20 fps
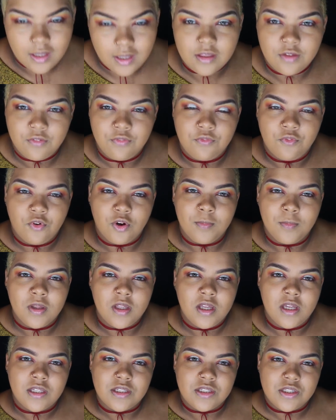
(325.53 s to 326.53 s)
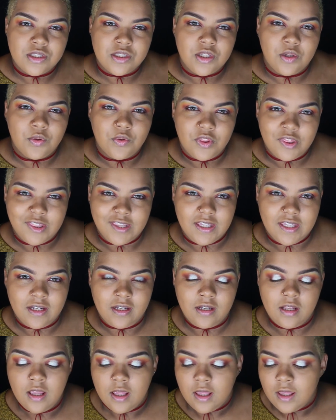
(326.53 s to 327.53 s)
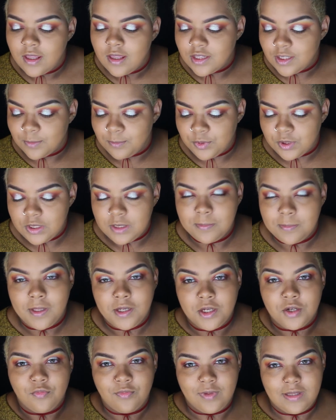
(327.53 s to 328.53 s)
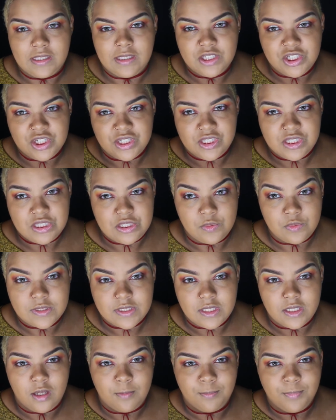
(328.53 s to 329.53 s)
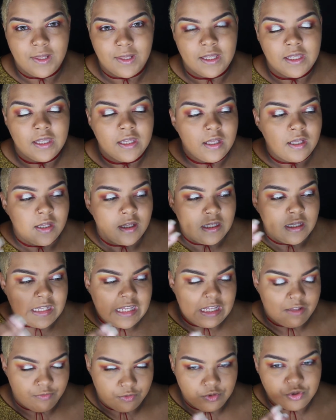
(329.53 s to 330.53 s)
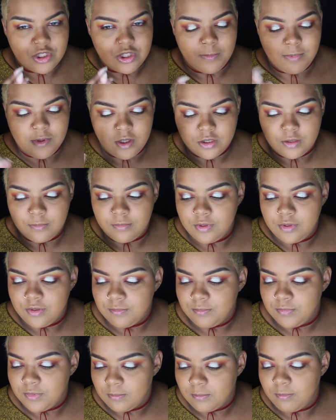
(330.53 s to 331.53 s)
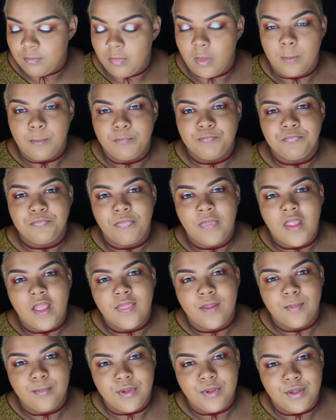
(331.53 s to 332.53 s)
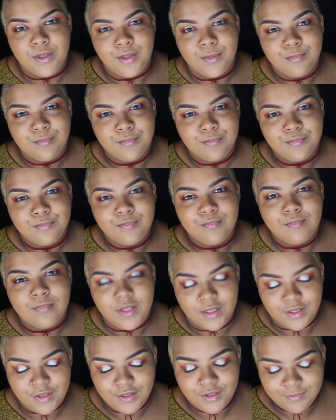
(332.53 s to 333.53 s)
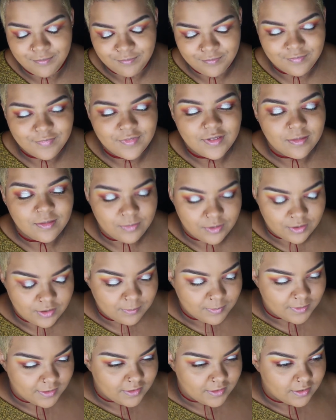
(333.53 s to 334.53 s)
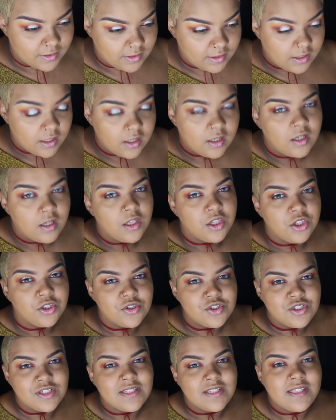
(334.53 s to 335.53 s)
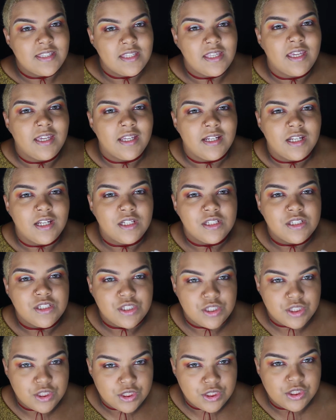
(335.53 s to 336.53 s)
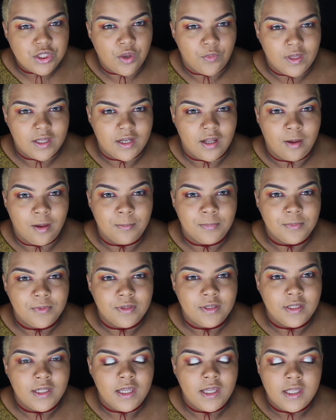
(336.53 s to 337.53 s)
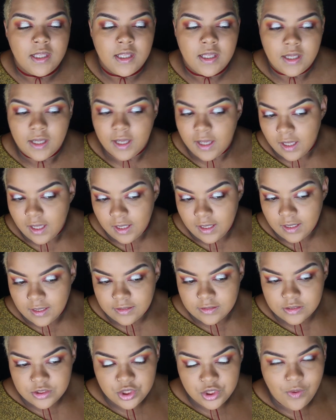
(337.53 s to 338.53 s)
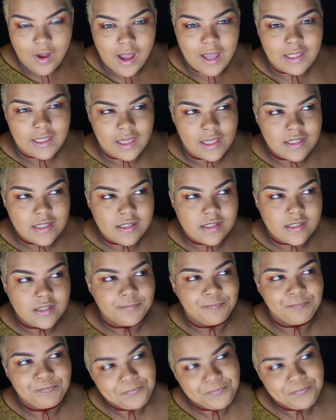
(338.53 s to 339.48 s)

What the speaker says: the formula is so thin, the Beauty Blender really just soaks it up. Like, if you drop it on the Beauty Blender, you'll just see it soak it up. And so I guess